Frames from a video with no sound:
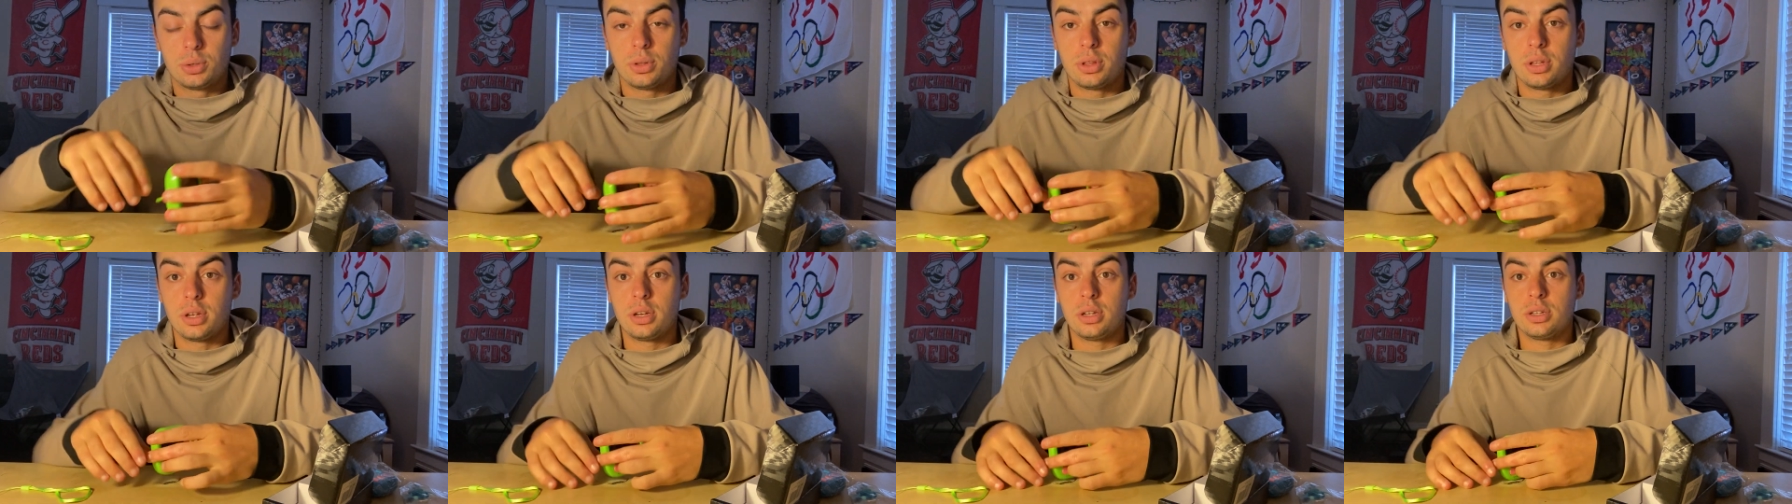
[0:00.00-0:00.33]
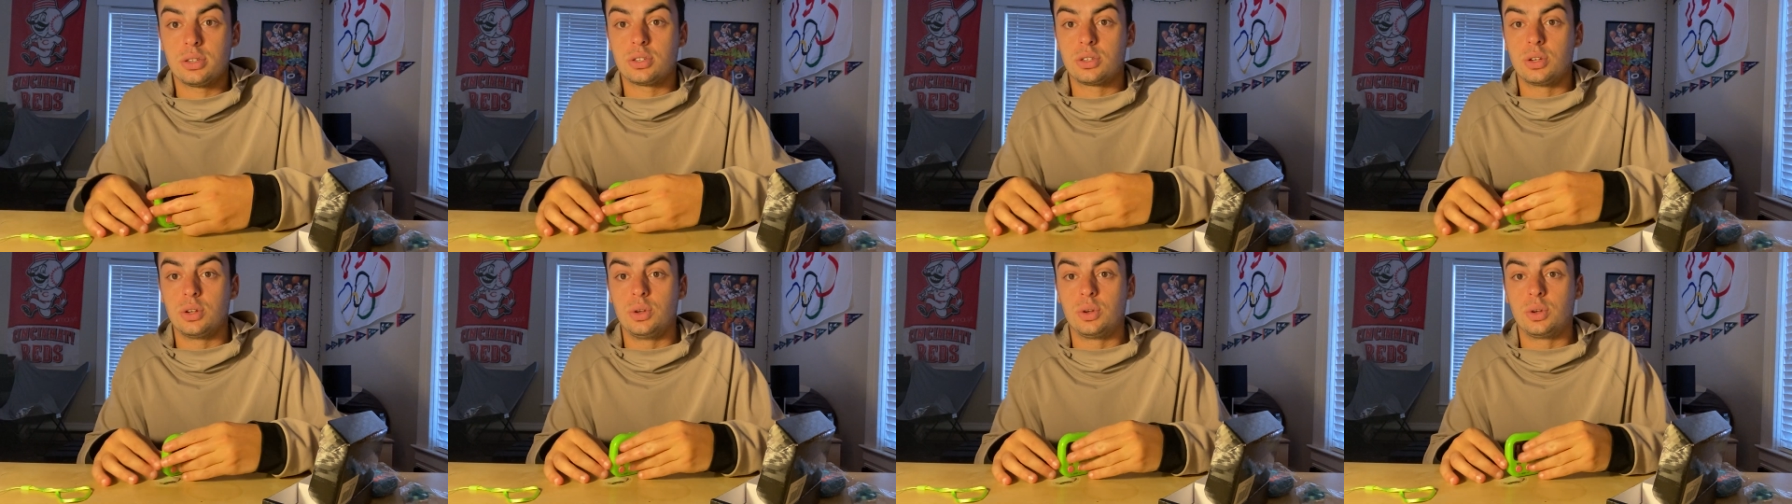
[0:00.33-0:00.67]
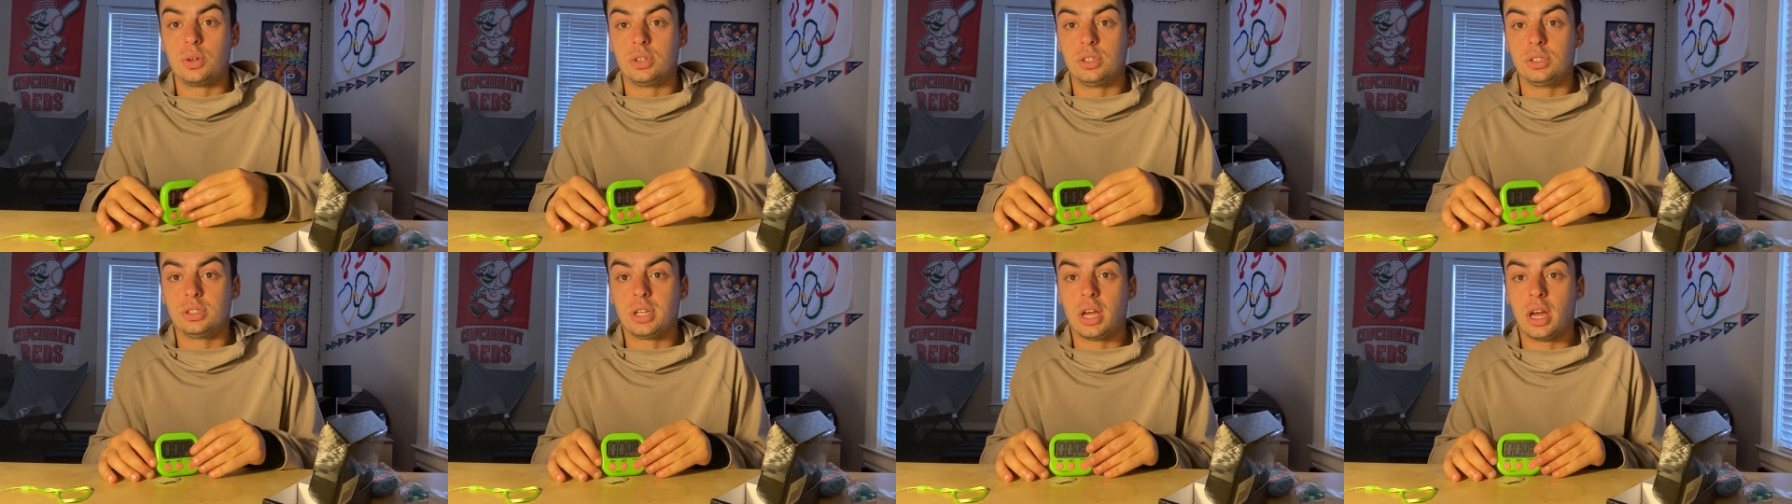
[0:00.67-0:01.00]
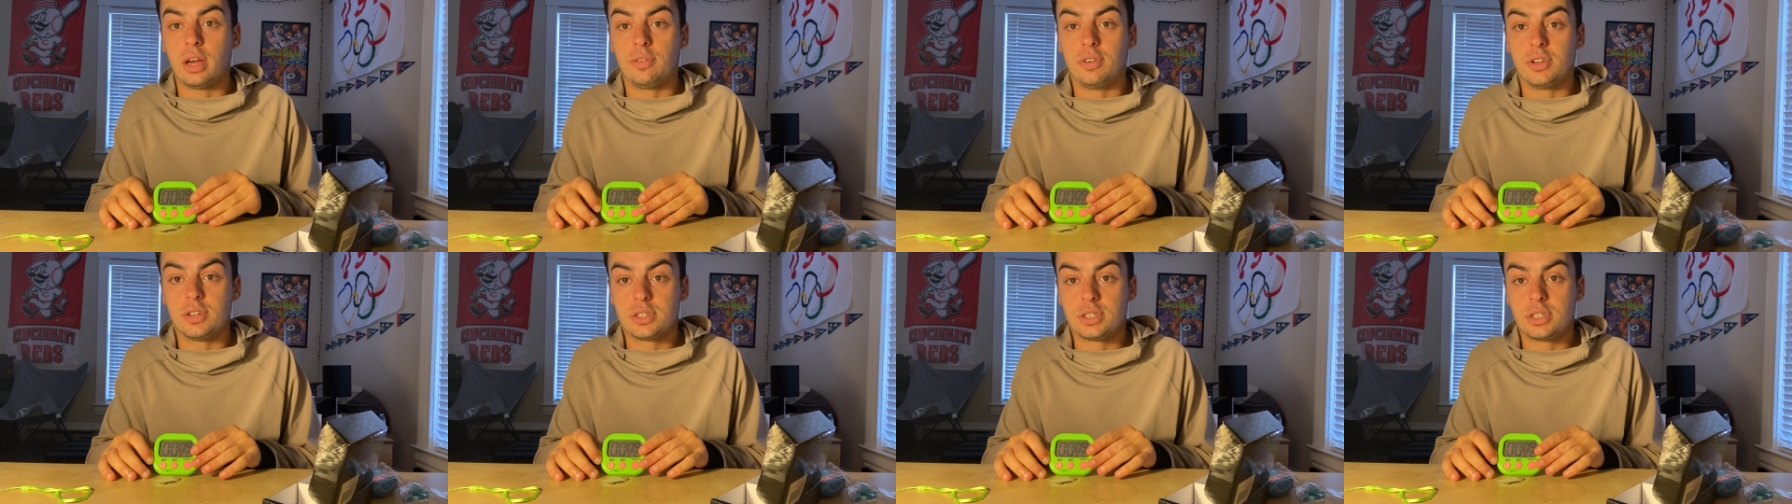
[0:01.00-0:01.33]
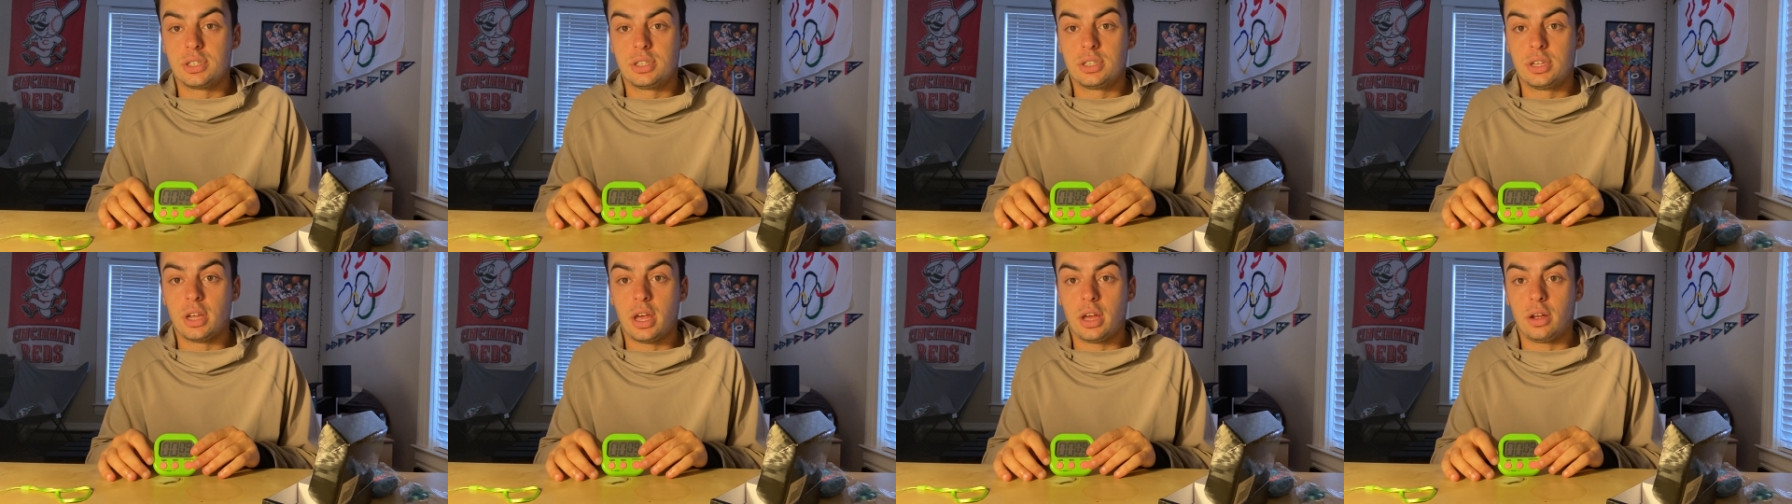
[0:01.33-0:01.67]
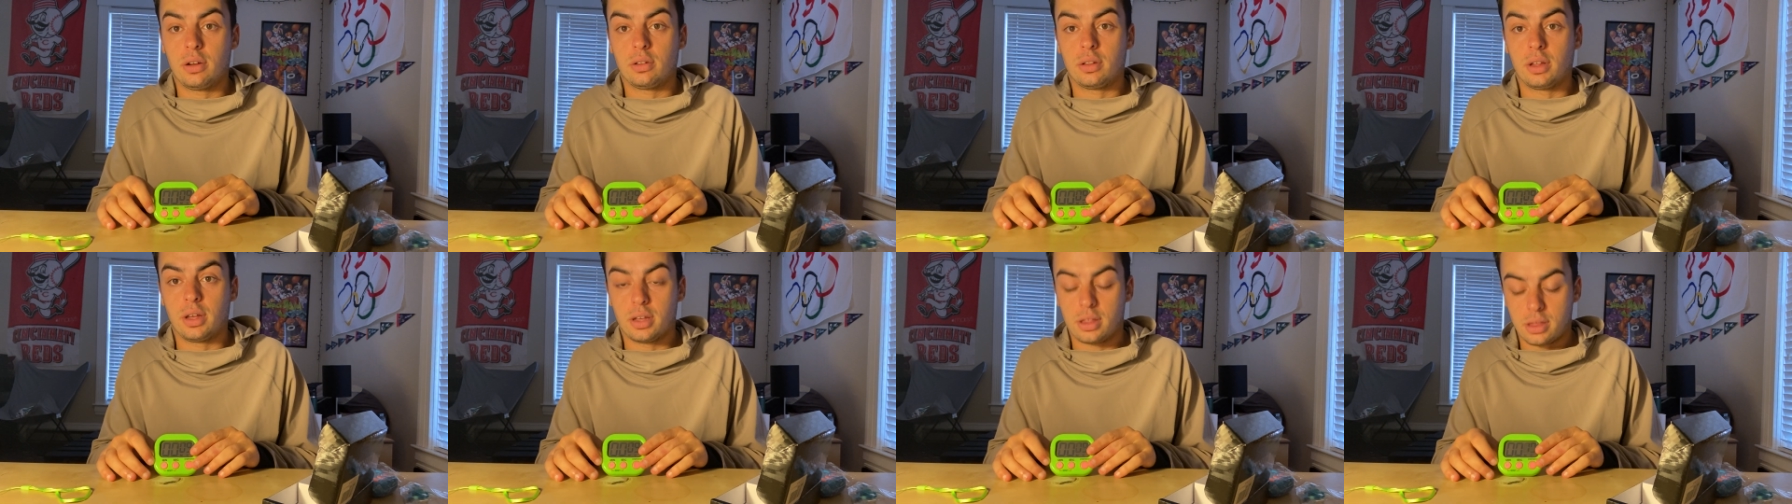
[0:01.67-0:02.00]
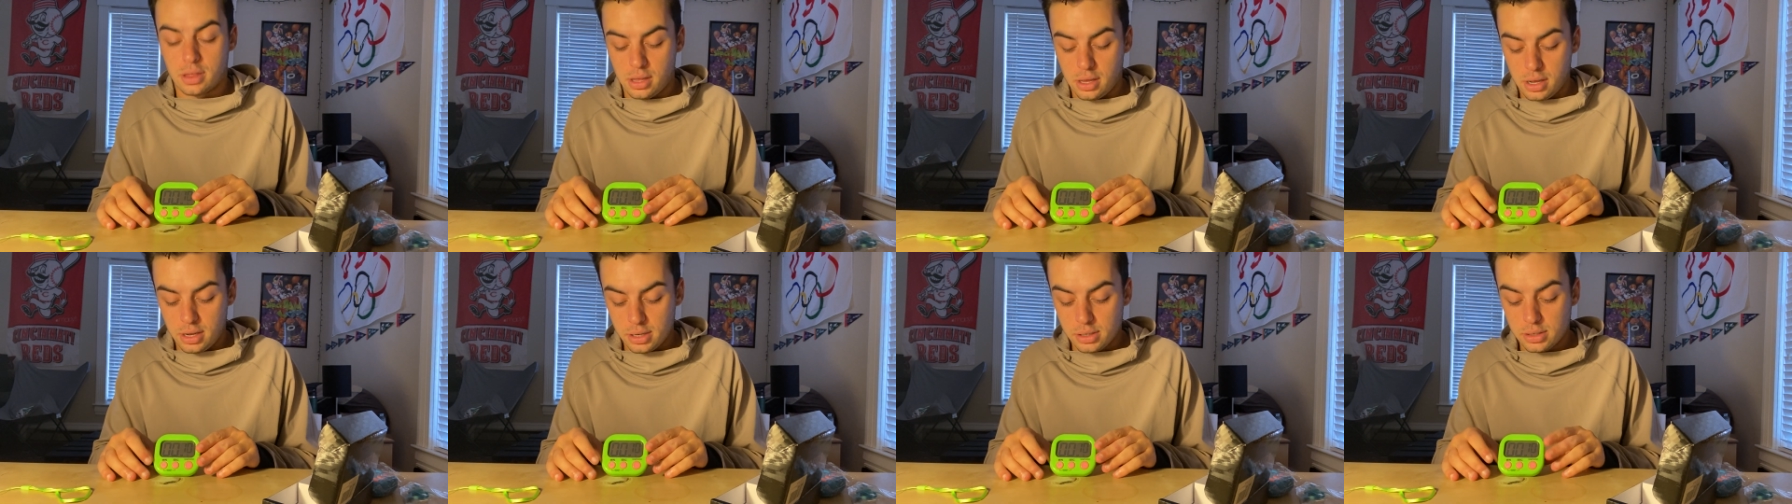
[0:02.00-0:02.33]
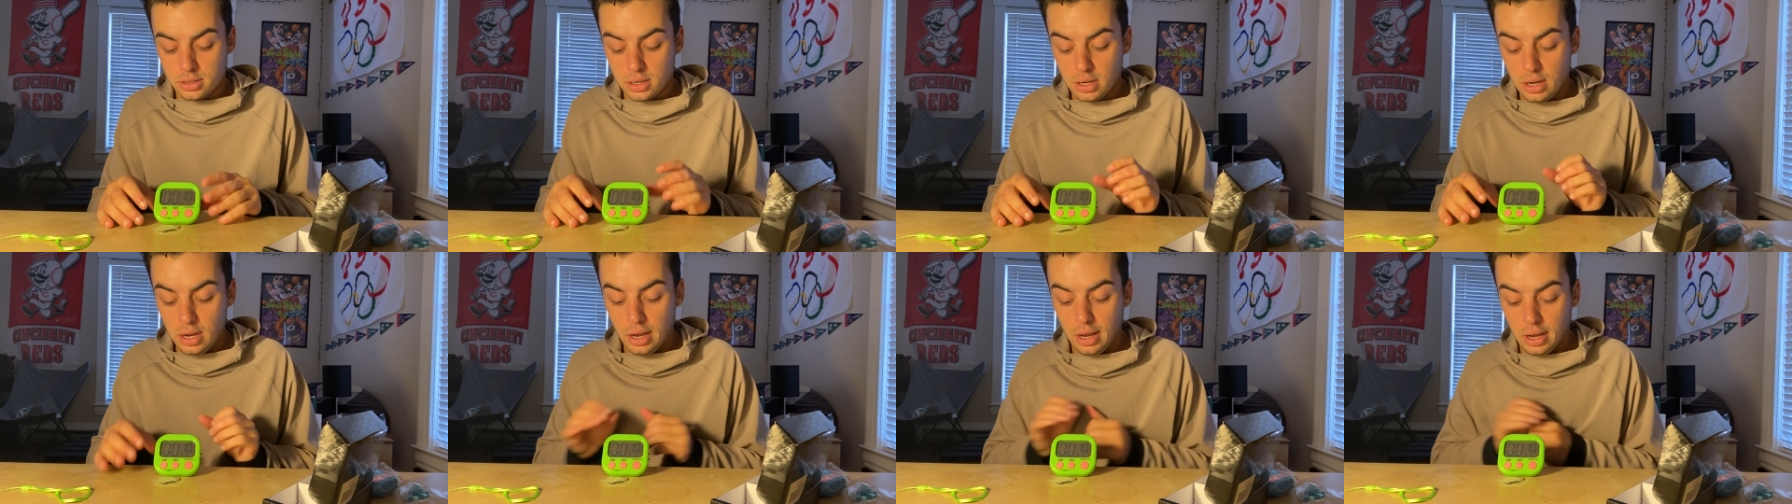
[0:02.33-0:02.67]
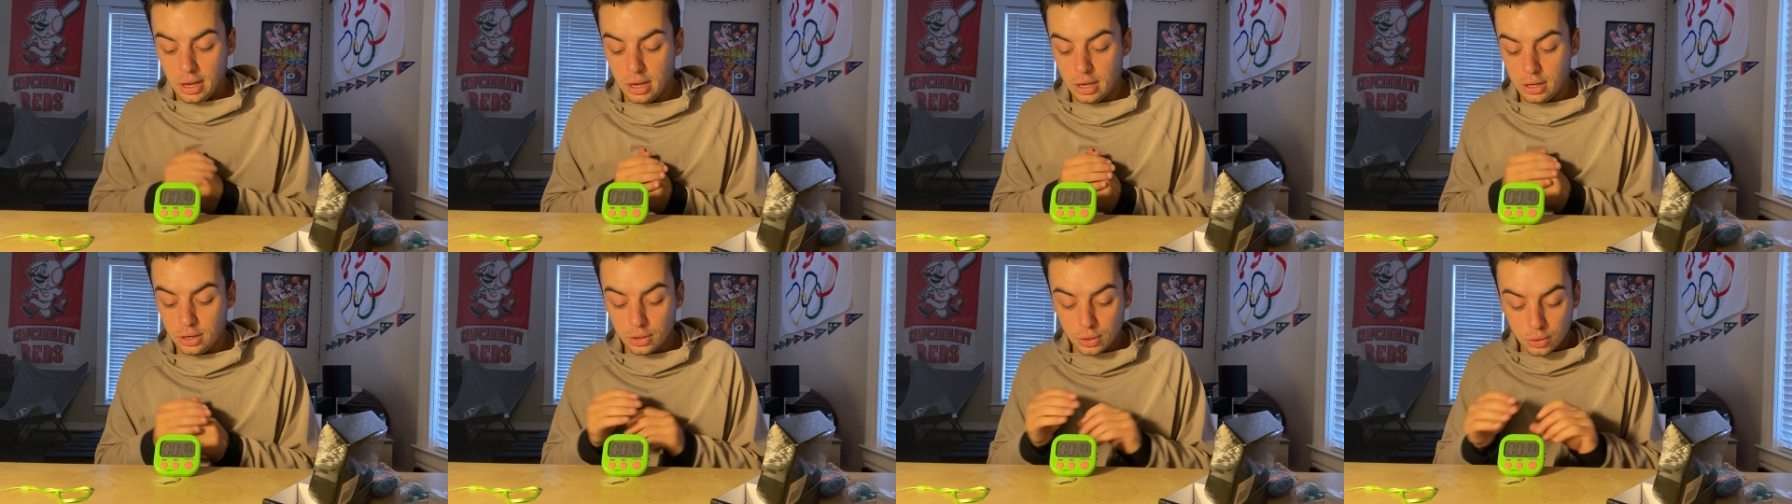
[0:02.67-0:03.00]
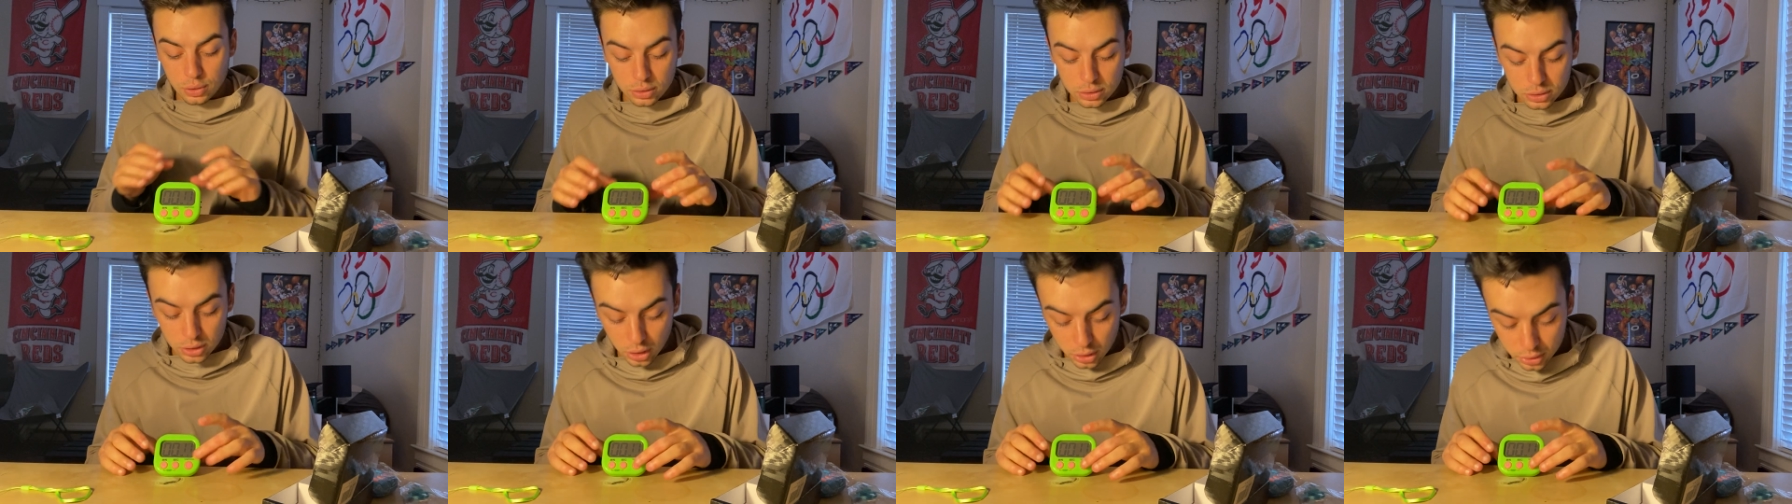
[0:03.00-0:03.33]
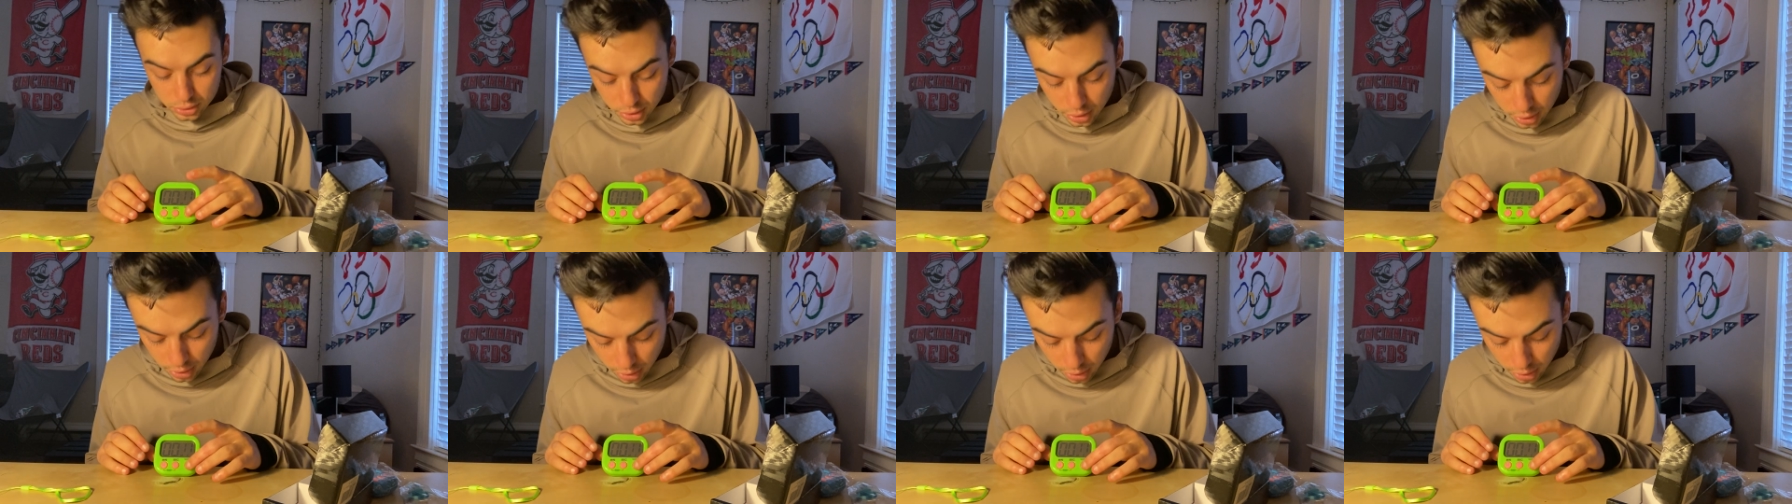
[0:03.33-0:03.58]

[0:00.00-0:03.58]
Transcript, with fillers: with it so you can just have it set like this and you can just